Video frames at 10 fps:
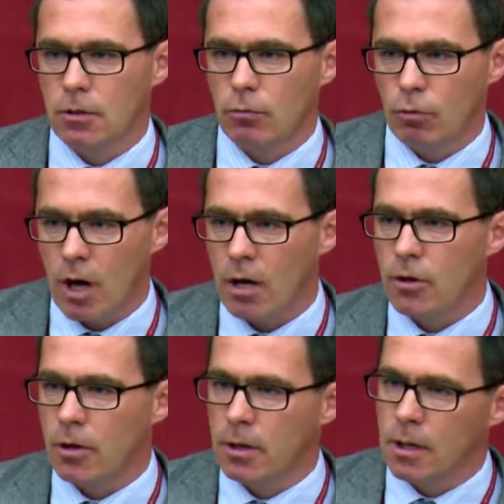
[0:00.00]

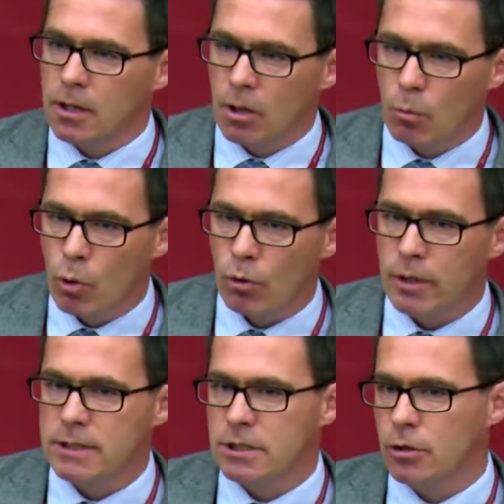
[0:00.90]
Rather, the more
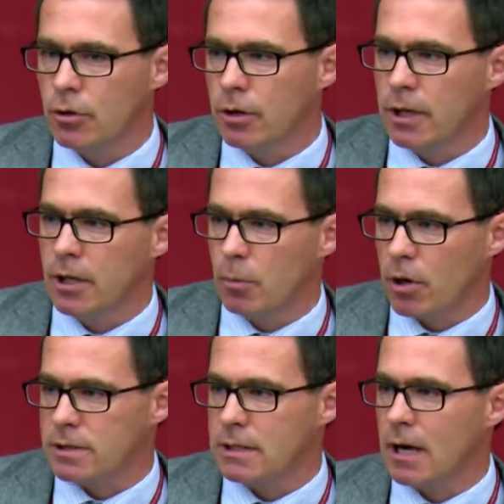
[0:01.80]
interiorly the
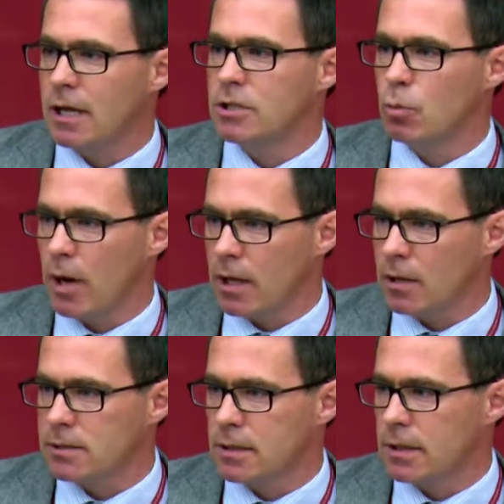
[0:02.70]
personal I
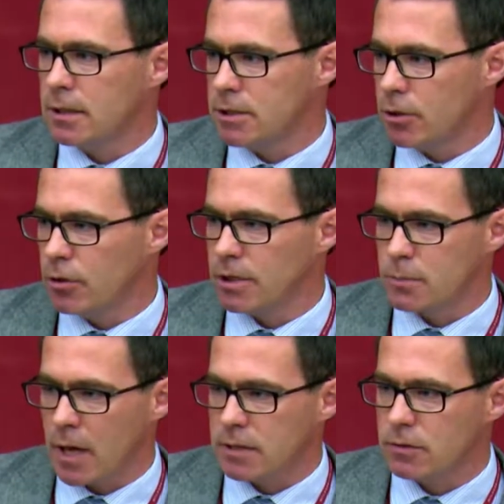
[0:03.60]
dwells in the interior
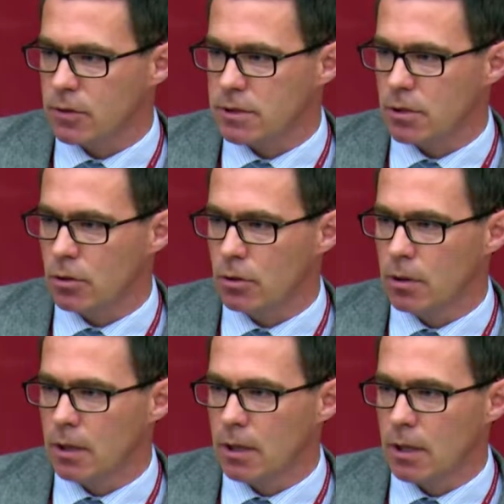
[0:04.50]
expanse of the
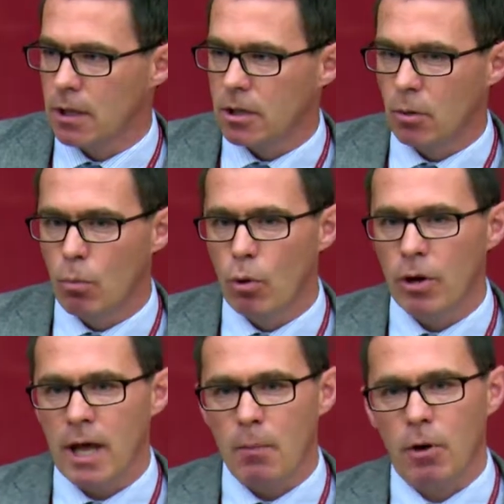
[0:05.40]
soul, the
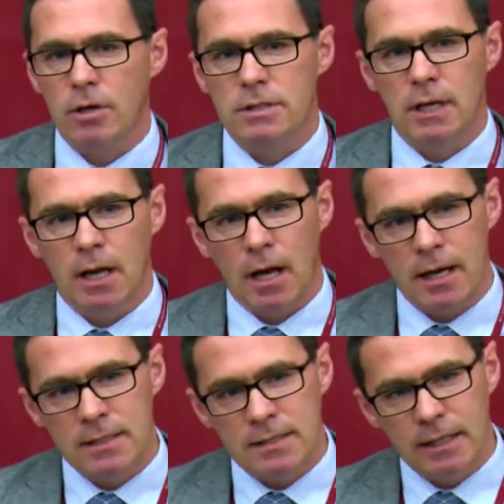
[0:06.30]
more that personal I
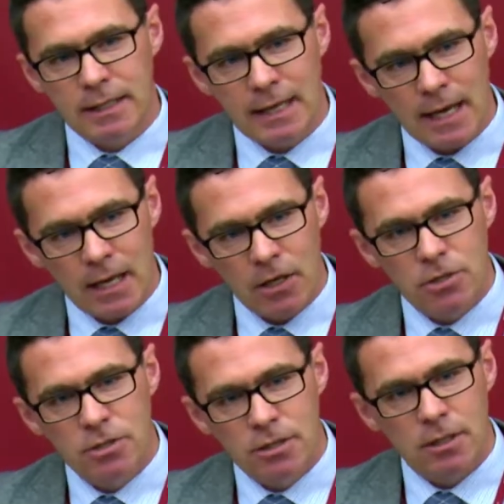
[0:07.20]
is
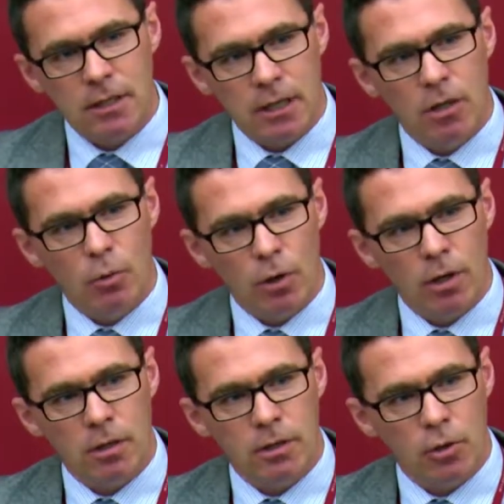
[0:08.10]
engaged in the
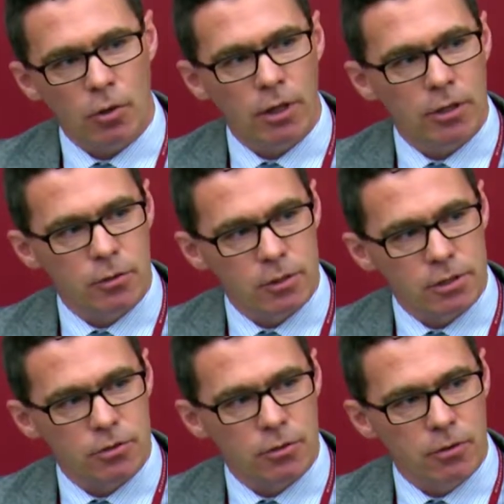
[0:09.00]
world according to its
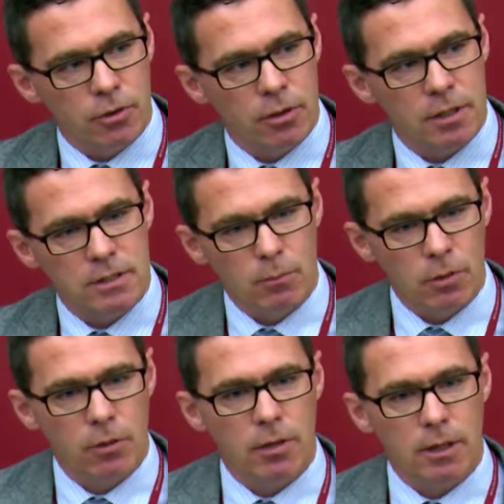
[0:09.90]
truth, goodness, and
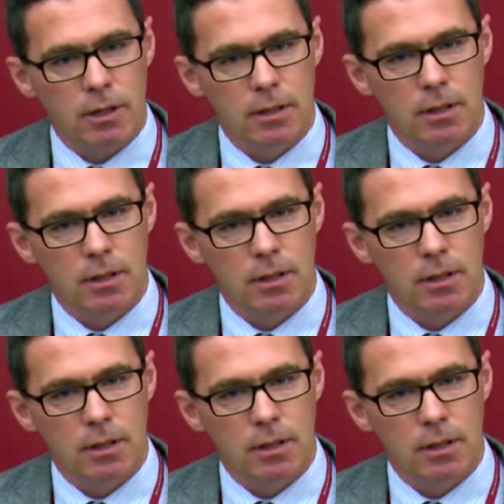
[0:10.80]
beauty.